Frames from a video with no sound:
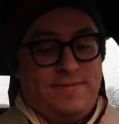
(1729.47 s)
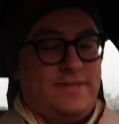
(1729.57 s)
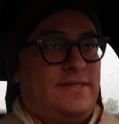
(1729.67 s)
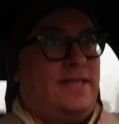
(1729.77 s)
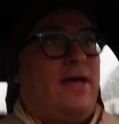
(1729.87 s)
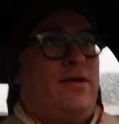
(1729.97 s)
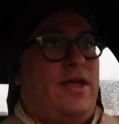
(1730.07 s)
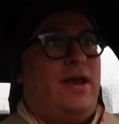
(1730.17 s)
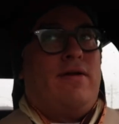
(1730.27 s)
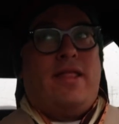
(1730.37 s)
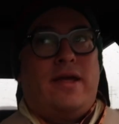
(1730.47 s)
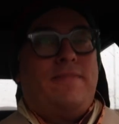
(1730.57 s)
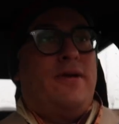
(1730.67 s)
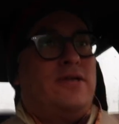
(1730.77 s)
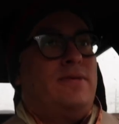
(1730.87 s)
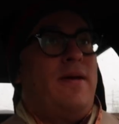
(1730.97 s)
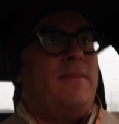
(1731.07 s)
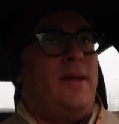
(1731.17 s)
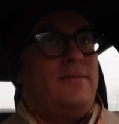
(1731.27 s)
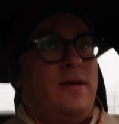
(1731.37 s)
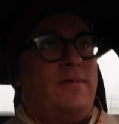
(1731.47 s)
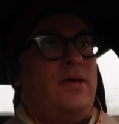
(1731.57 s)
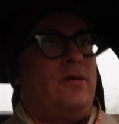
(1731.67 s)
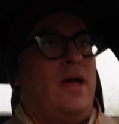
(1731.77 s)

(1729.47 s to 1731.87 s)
but still, you know, like compared to my BMW,